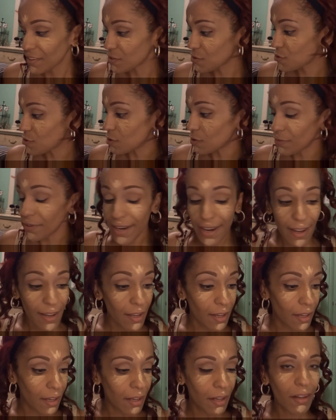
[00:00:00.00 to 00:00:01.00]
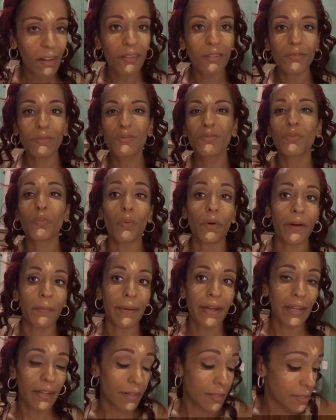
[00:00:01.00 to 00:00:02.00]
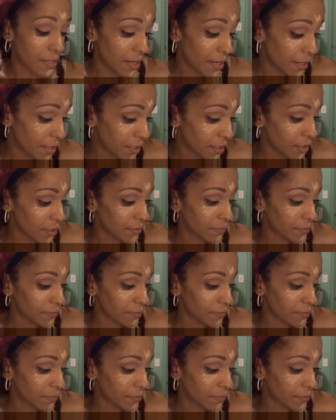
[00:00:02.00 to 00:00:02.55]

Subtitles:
So now, what am I gonna take?